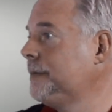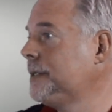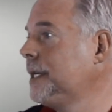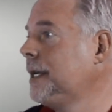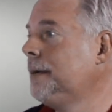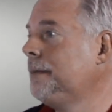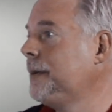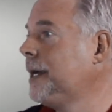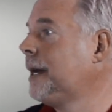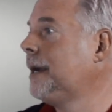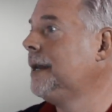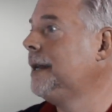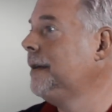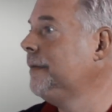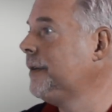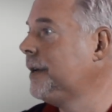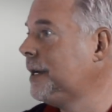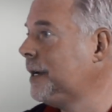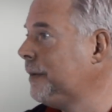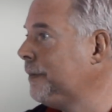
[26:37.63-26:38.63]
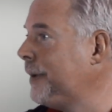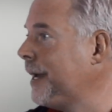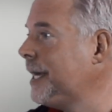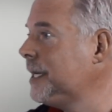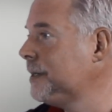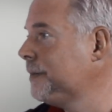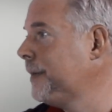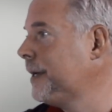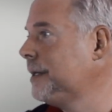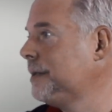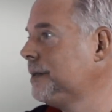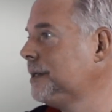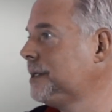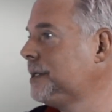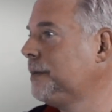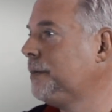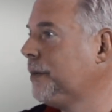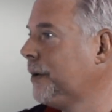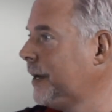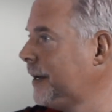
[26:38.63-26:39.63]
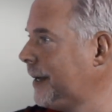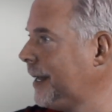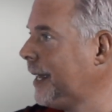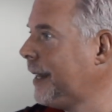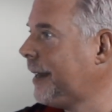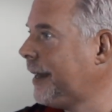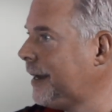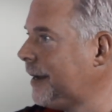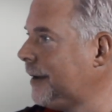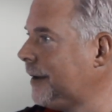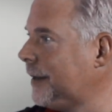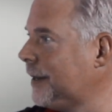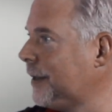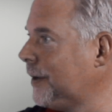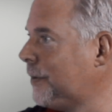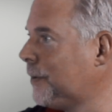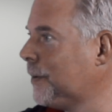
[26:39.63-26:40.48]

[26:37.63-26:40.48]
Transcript: I've seen them done it even in a basement, just to bring daylight into the core.